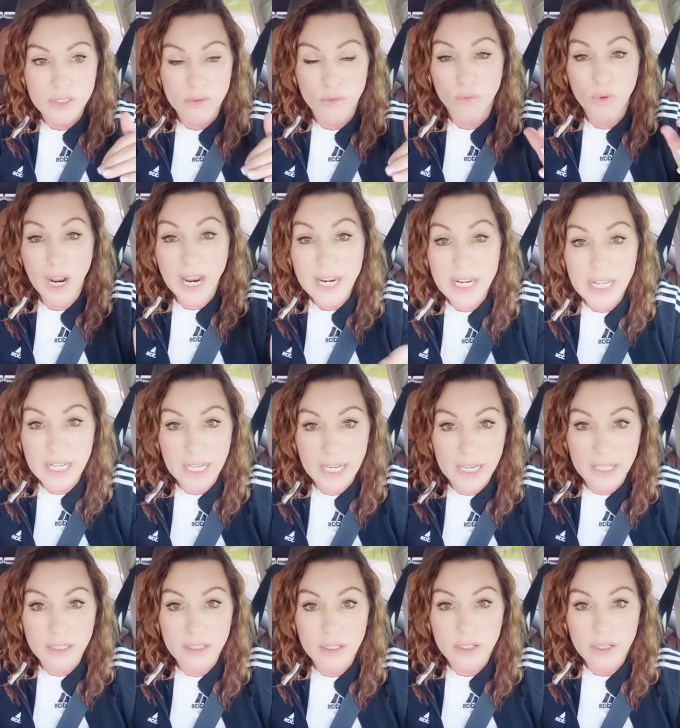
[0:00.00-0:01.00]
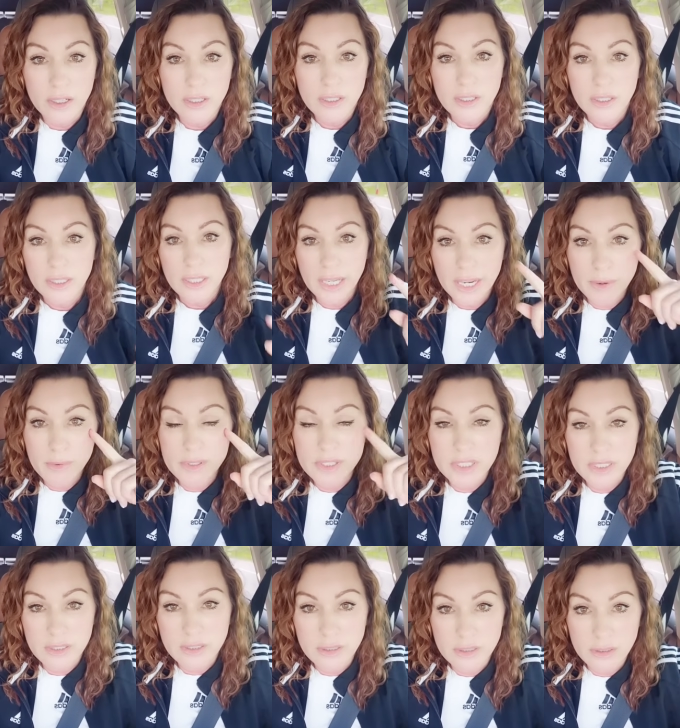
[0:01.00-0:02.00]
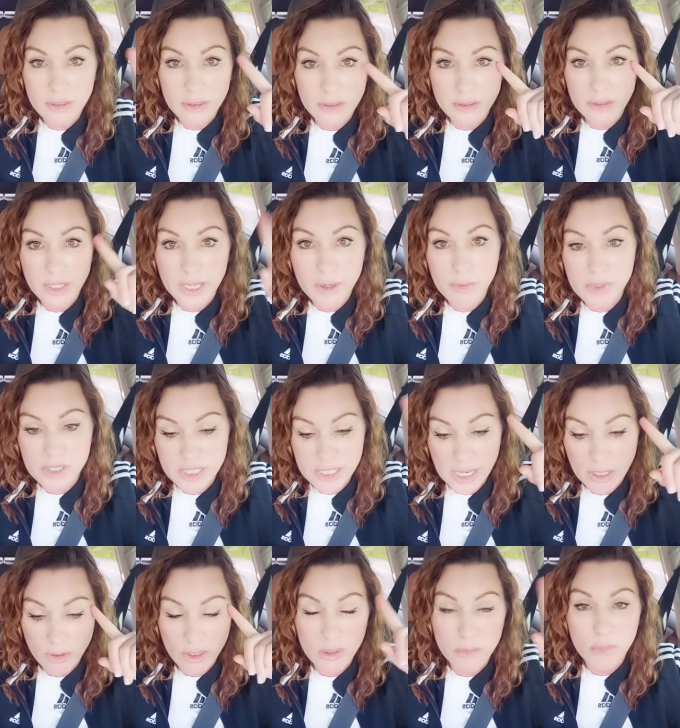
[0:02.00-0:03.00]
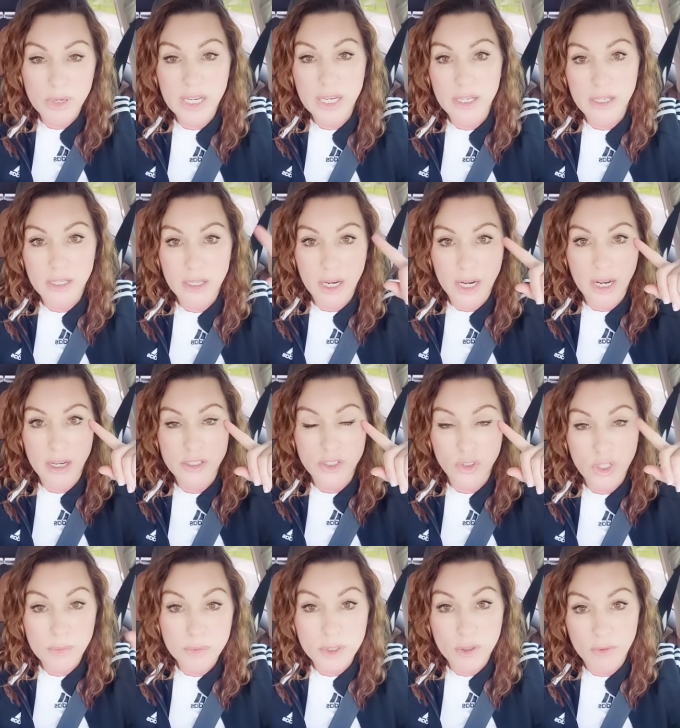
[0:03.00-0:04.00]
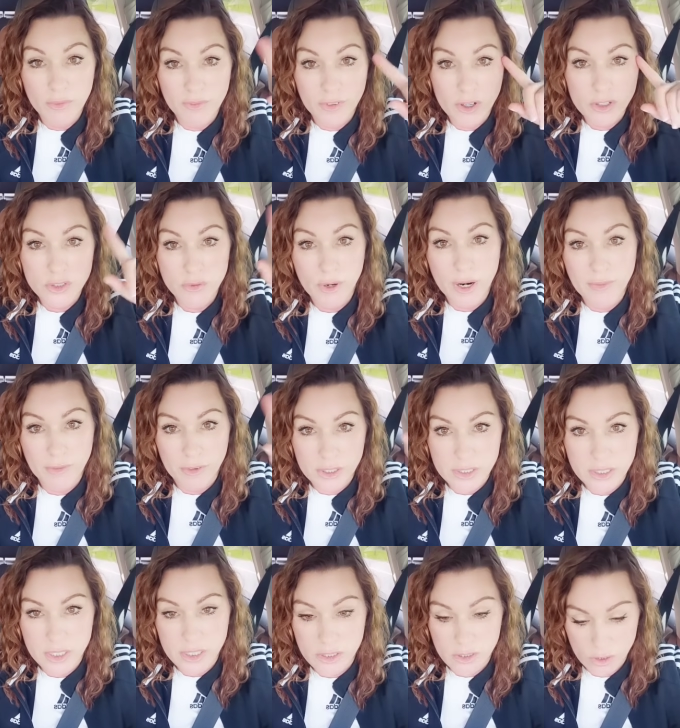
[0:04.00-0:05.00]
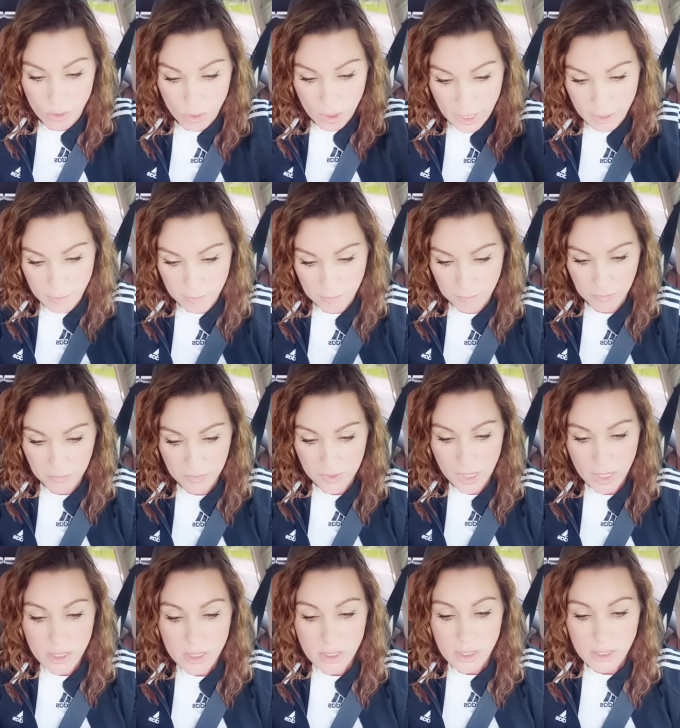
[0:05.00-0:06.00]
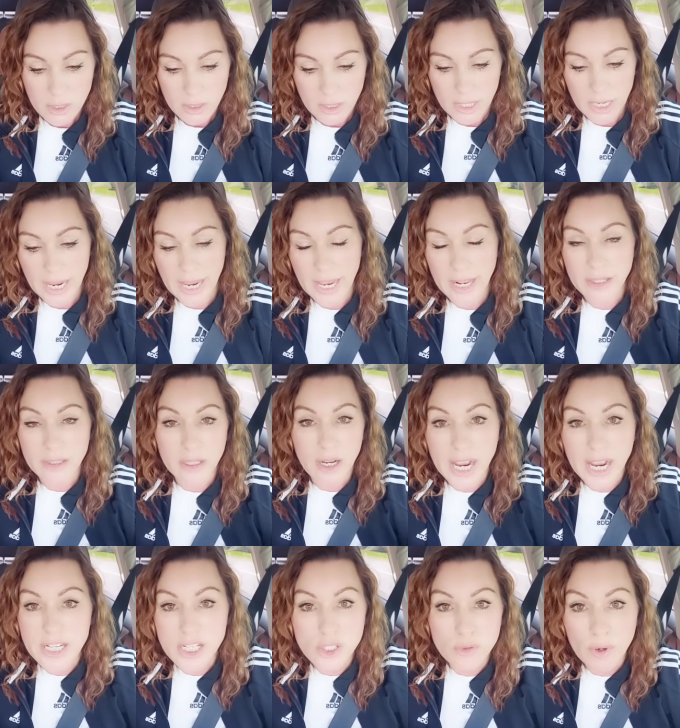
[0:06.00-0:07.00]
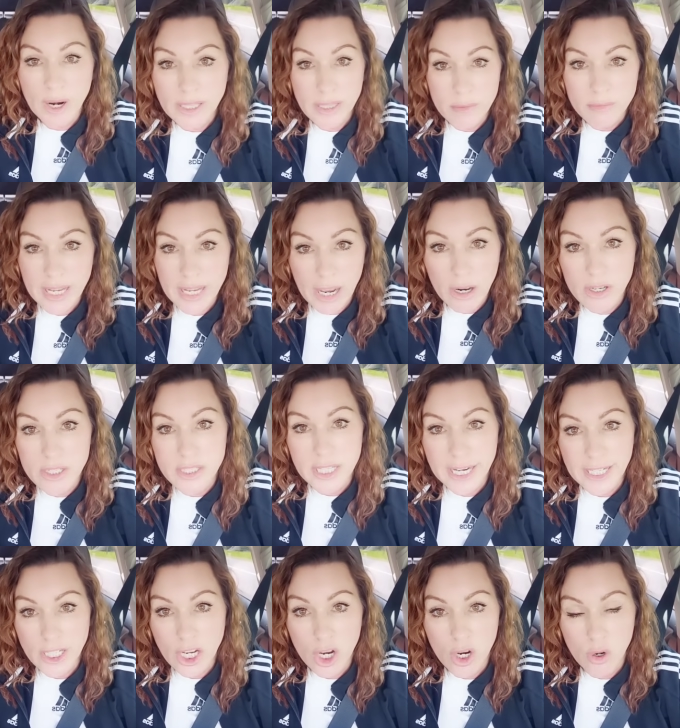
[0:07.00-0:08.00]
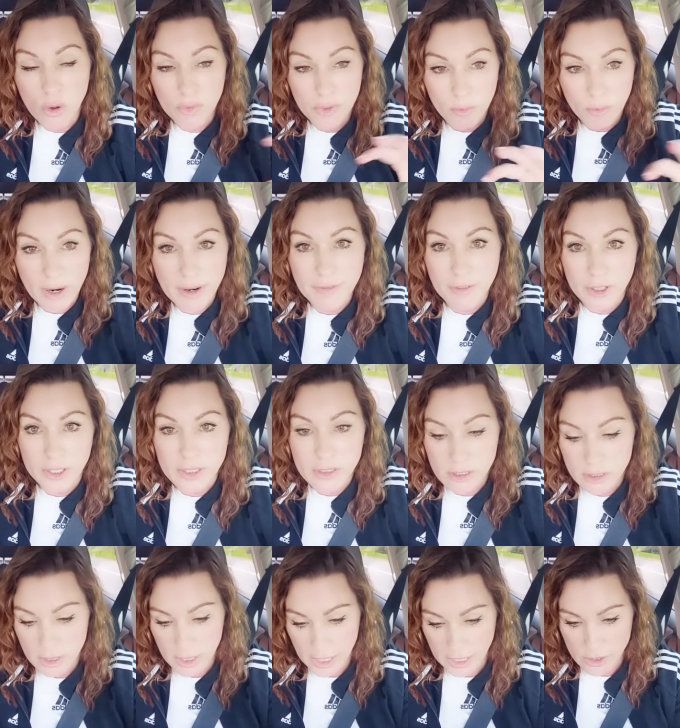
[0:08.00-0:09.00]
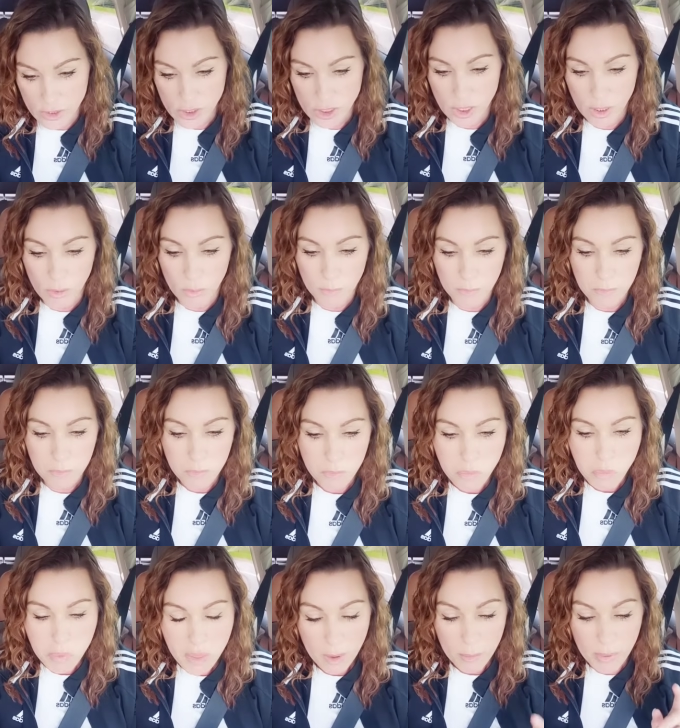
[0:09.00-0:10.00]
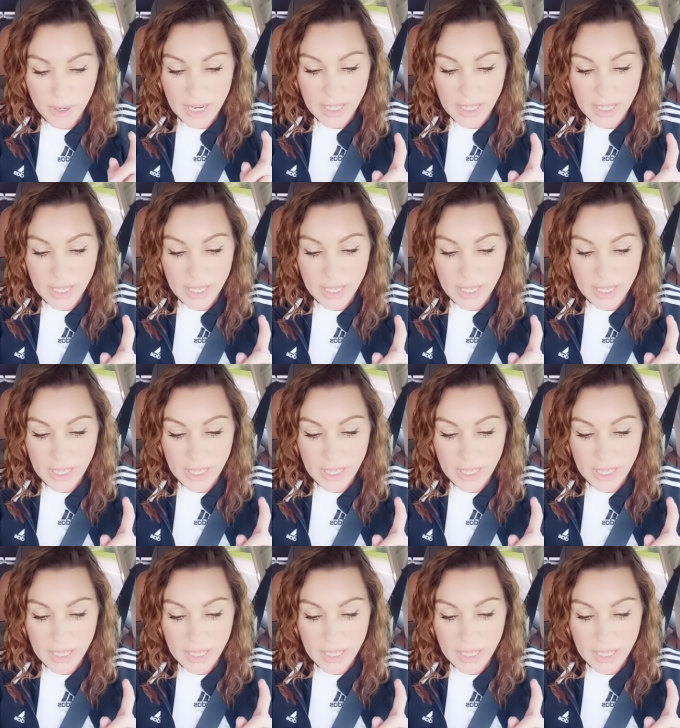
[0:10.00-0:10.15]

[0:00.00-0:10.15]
as I was writing it. He was telling me scripture verse references, okay? And I just write them down as I go, the reference. And so,